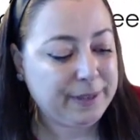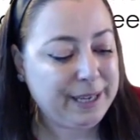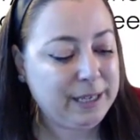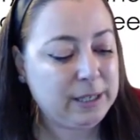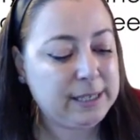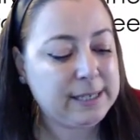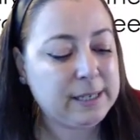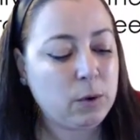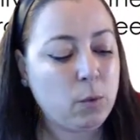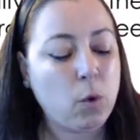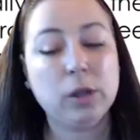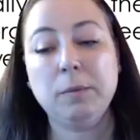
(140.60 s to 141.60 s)
it's
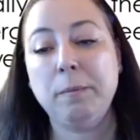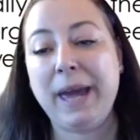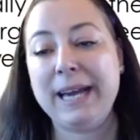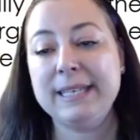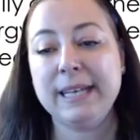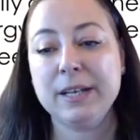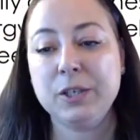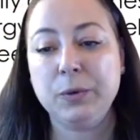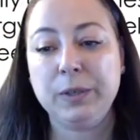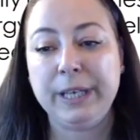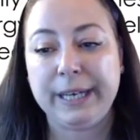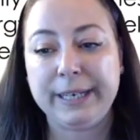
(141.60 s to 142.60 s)
what makes us
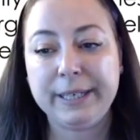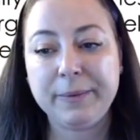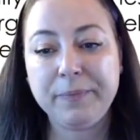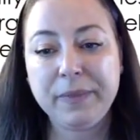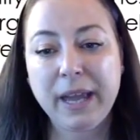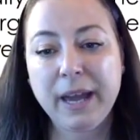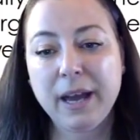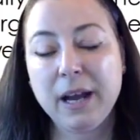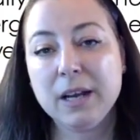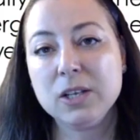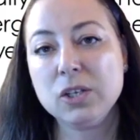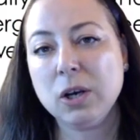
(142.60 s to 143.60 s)
unique.
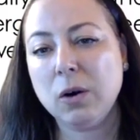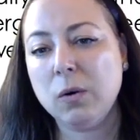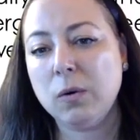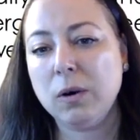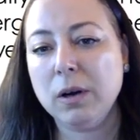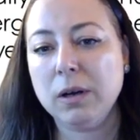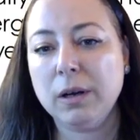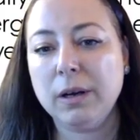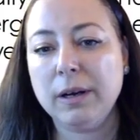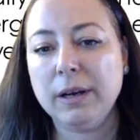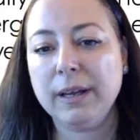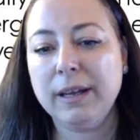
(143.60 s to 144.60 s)
So
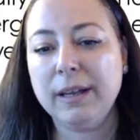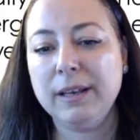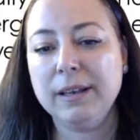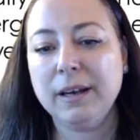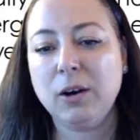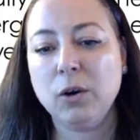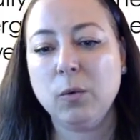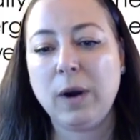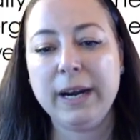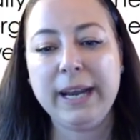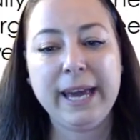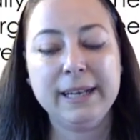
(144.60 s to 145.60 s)
on
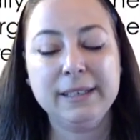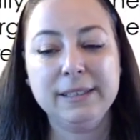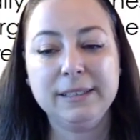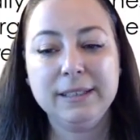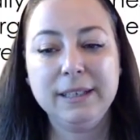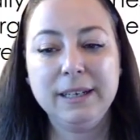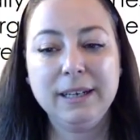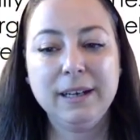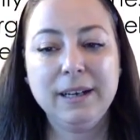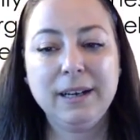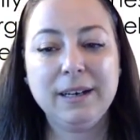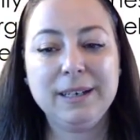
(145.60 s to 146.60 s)
one hand,
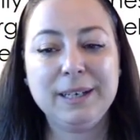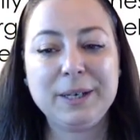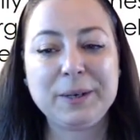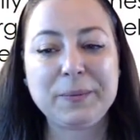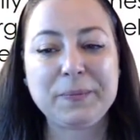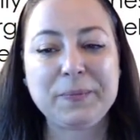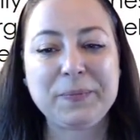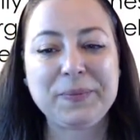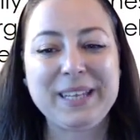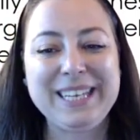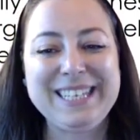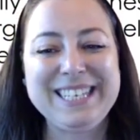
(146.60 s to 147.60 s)

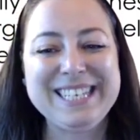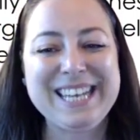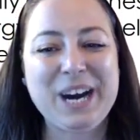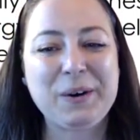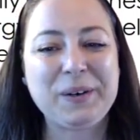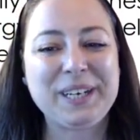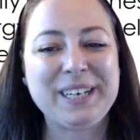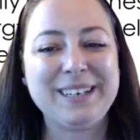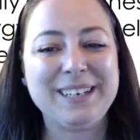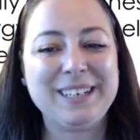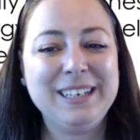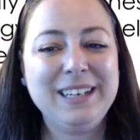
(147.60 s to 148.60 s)
it is
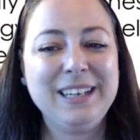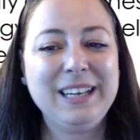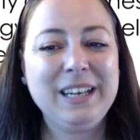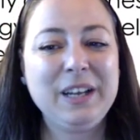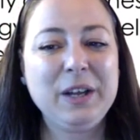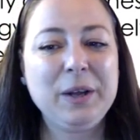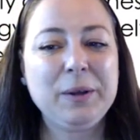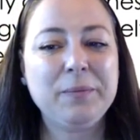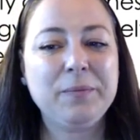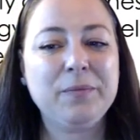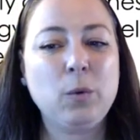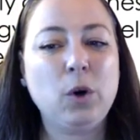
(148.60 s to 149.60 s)
our
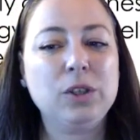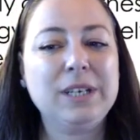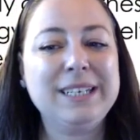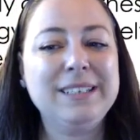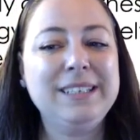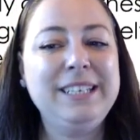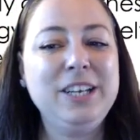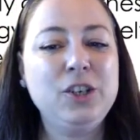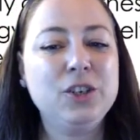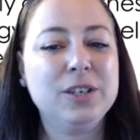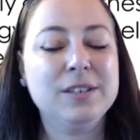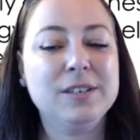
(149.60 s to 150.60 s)
what
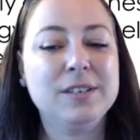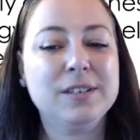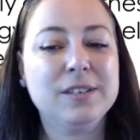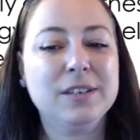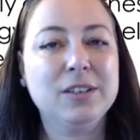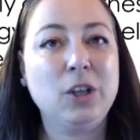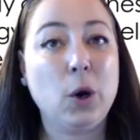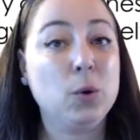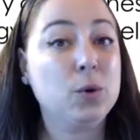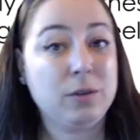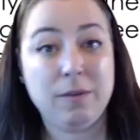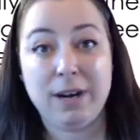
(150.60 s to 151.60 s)
conditions
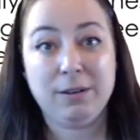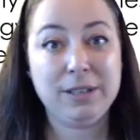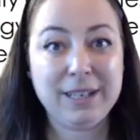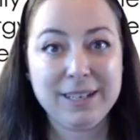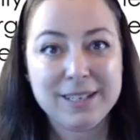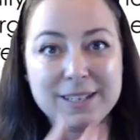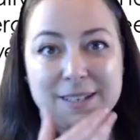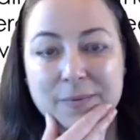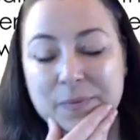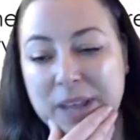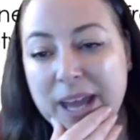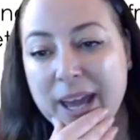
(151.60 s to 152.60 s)
those around us,
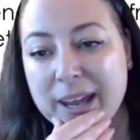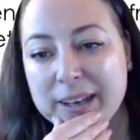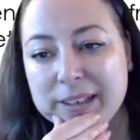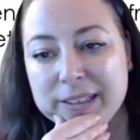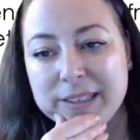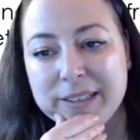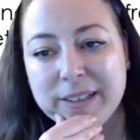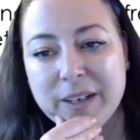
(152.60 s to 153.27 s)
and